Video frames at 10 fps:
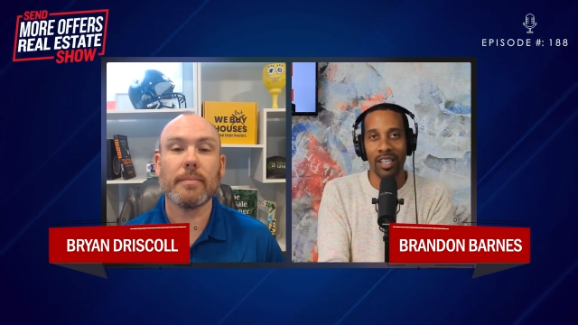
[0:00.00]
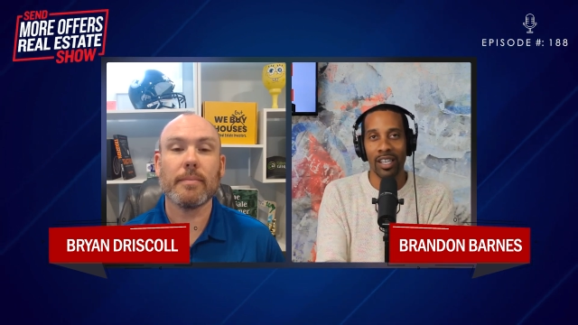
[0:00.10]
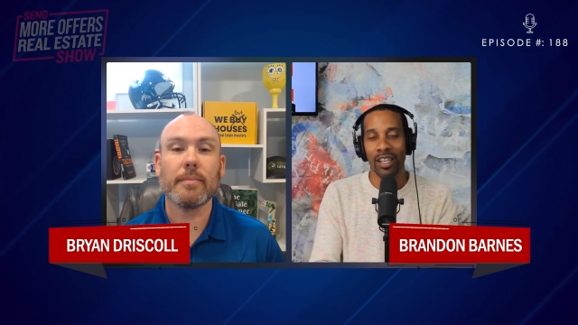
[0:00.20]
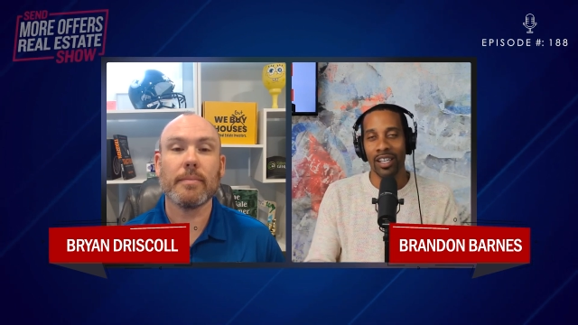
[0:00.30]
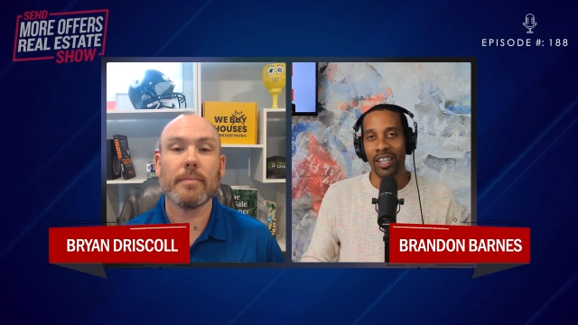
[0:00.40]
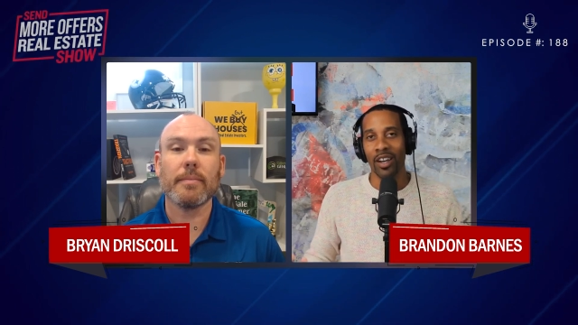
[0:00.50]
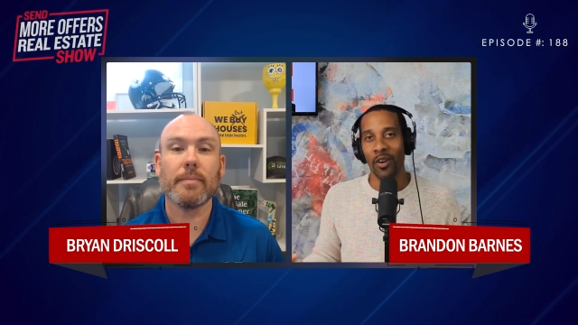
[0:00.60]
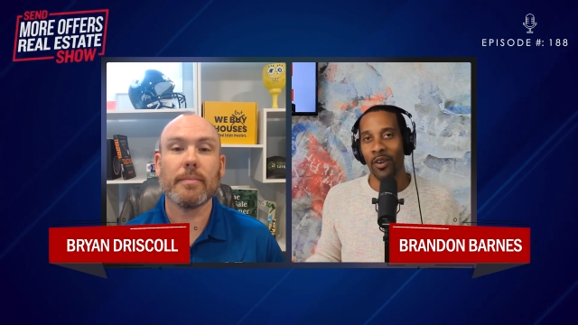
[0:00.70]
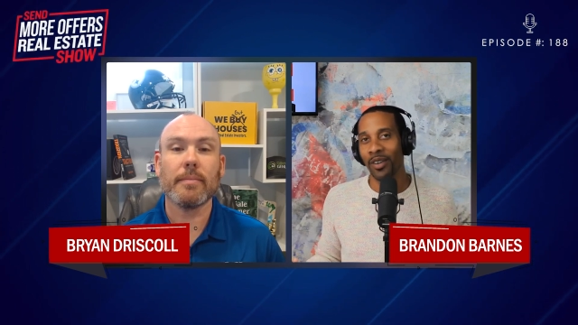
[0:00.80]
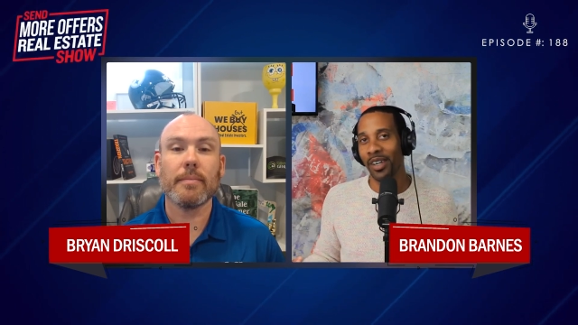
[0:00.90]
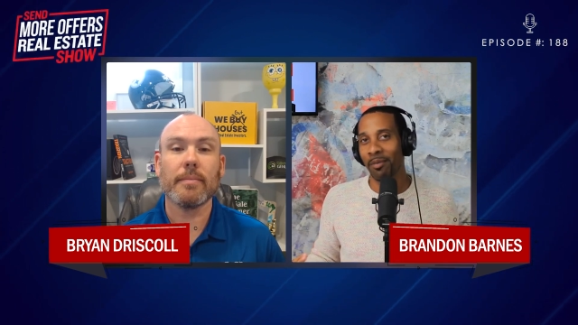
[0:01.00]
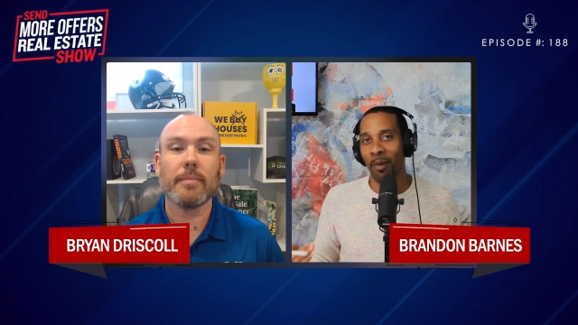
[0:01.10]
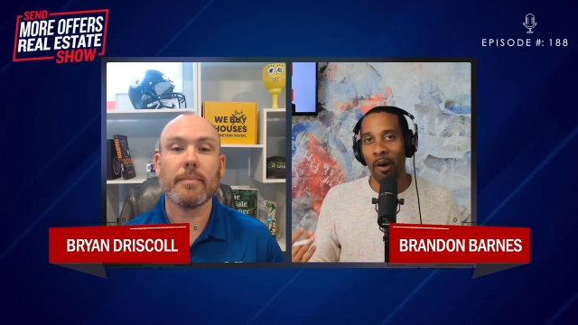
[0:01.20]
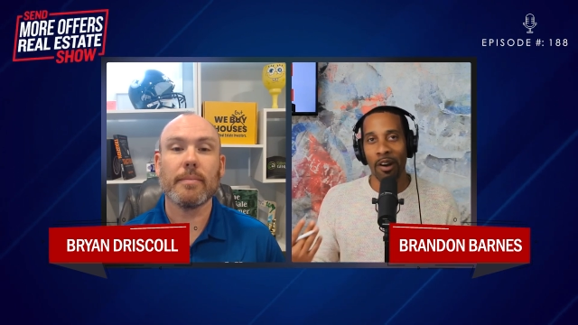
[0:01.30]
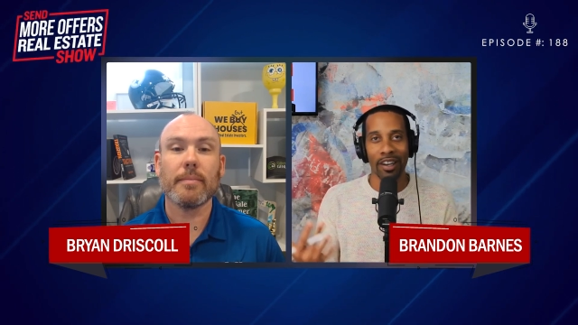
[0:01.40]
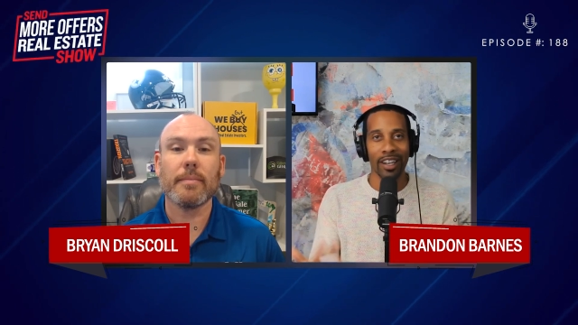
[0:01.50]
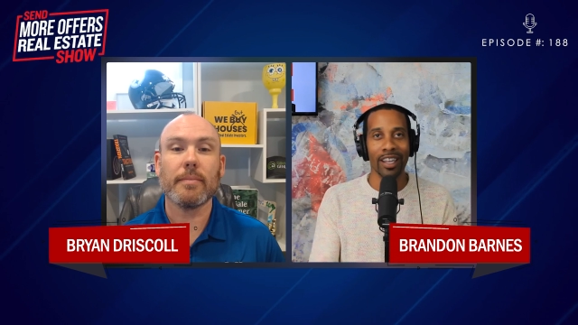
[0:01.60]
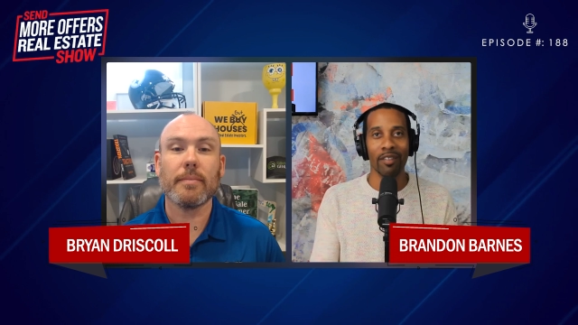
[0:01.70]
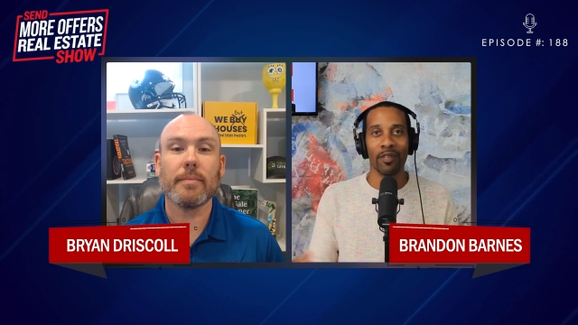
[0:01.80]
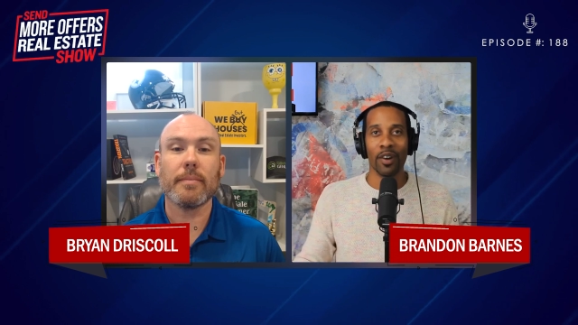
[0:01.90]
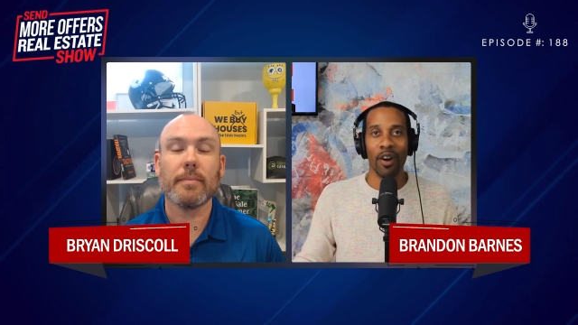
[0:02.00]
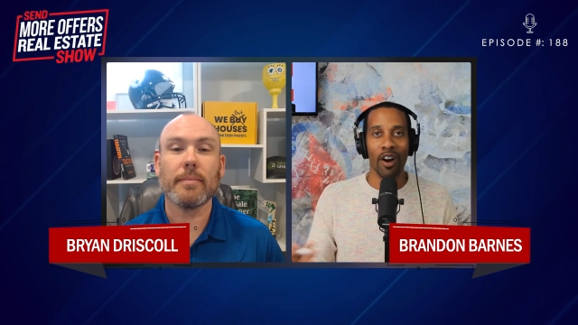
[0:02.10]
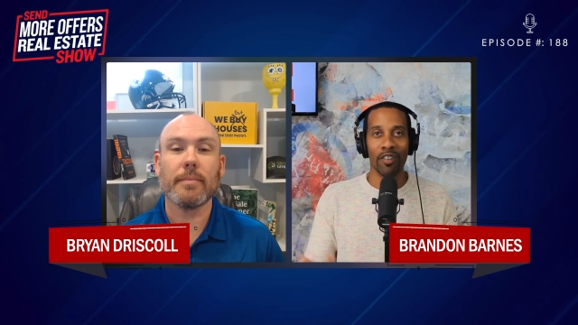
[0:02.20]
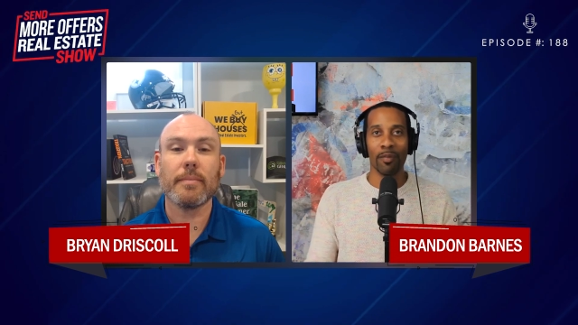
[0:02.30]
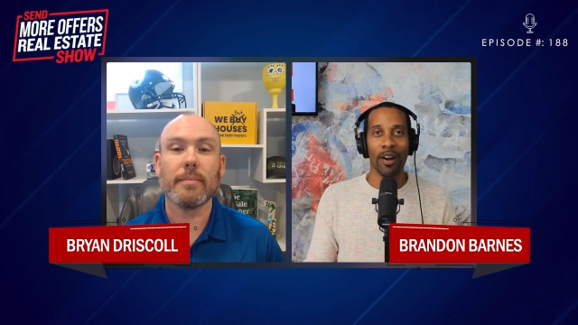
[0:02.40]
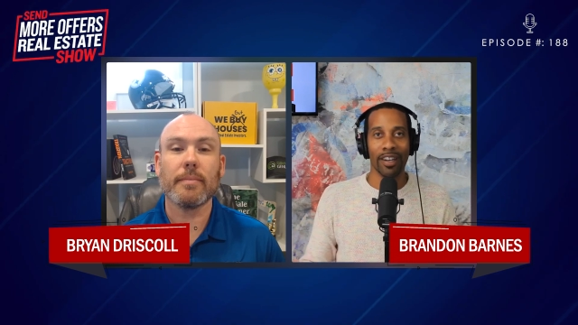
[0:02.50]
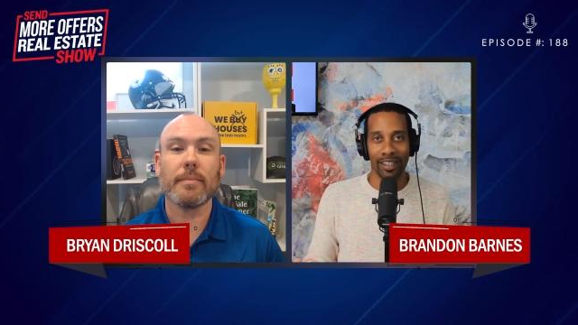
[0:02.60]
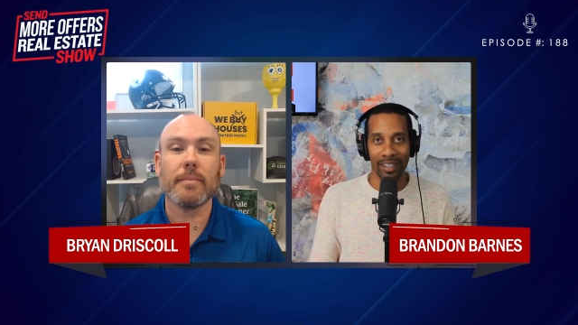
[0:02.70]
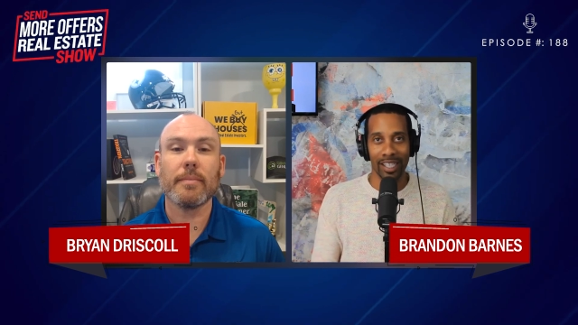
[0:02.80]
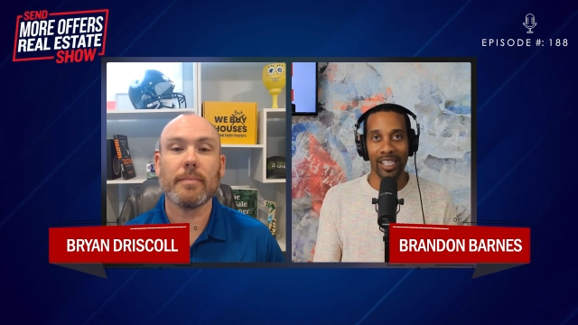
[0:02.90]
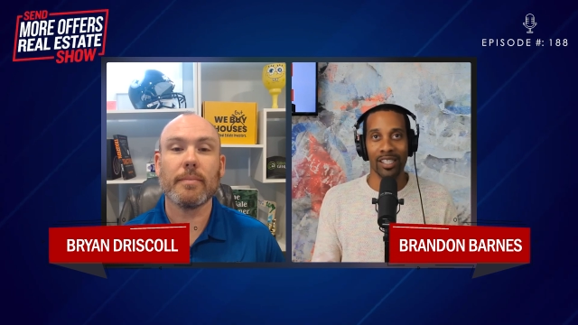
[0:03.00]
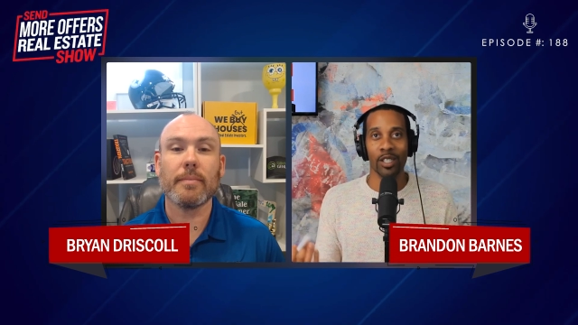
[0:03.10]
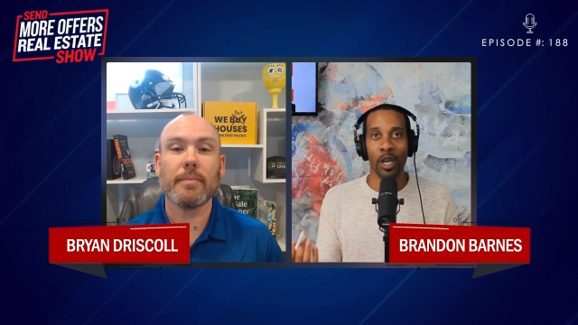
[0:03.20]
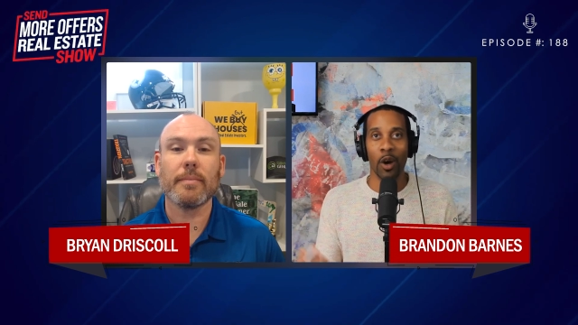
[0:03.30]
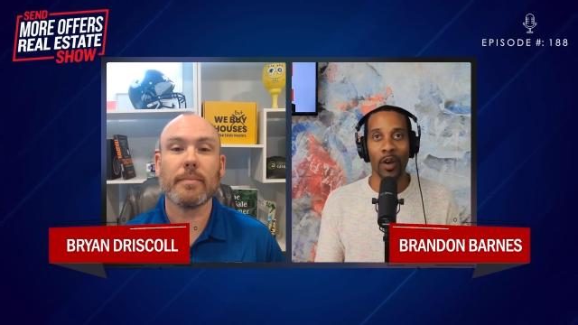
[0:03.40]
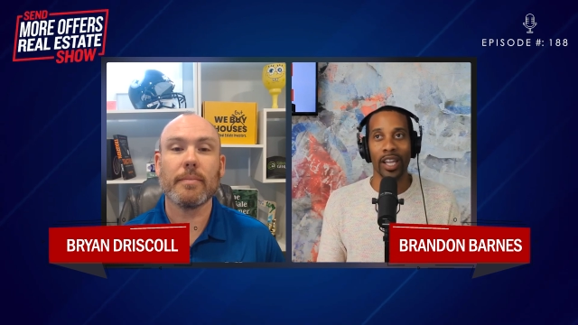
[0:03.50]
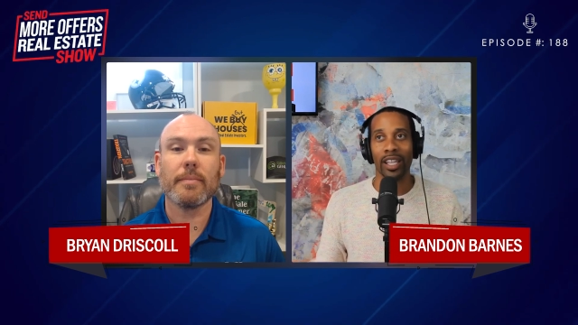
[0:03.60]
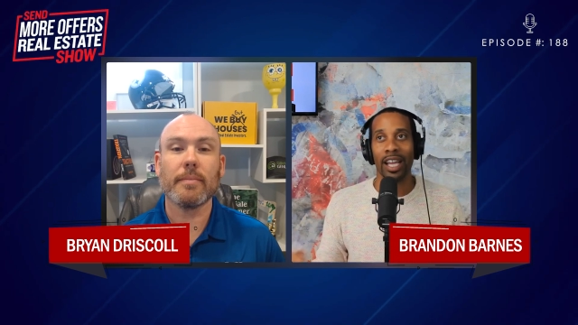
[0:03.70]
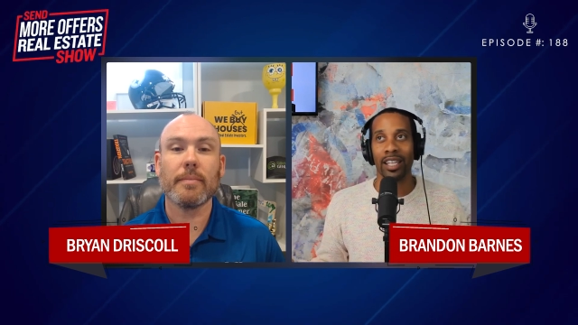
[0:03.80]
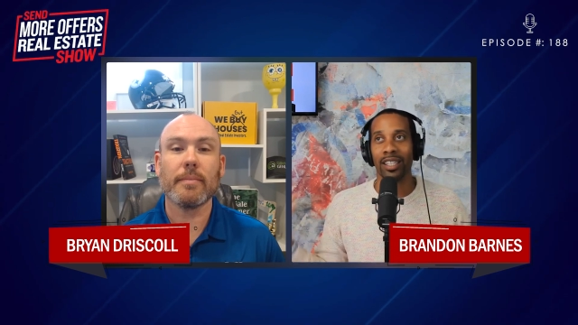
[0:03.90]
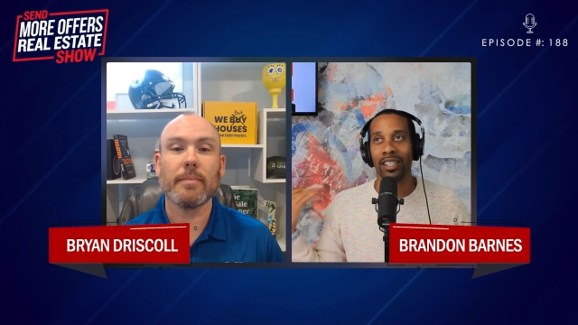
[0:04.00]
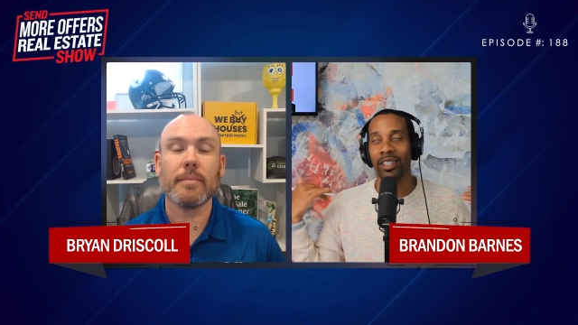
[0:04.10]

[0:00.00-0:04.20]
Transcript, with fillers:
Speaker 1: you know, uh, marketing for off market leads going, like the,